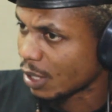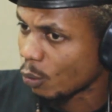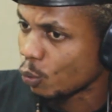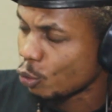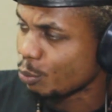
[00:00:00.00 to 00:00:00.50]

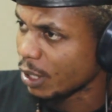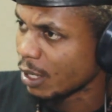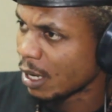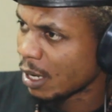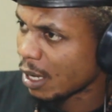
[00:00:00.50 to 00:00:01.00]
There will
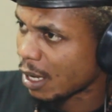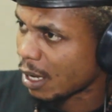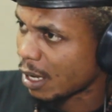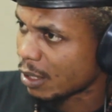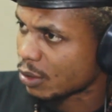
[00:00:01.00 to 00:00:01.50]
be
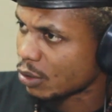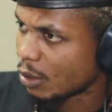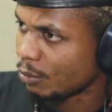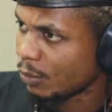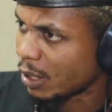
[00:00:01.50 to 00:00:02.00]

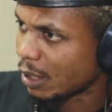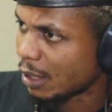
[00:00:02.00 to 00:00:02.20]
some